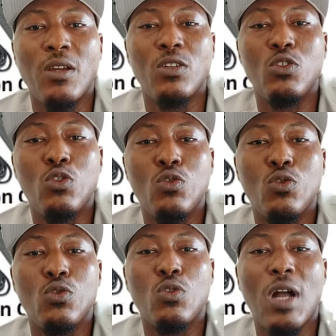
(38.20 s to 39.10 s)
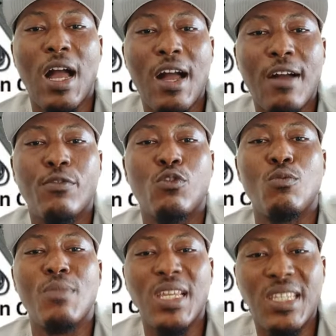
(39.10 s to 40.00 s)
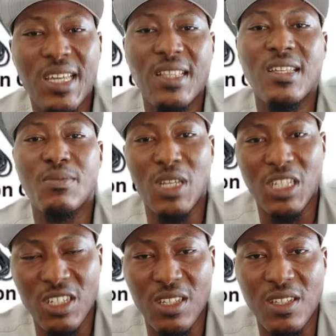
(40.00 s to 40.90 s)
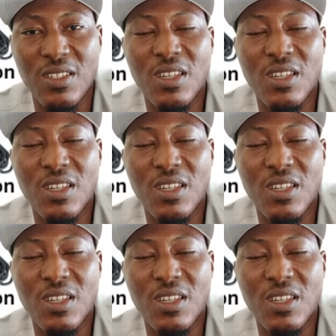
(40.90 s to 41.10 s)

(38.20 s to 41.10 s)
you have to maintain these machines.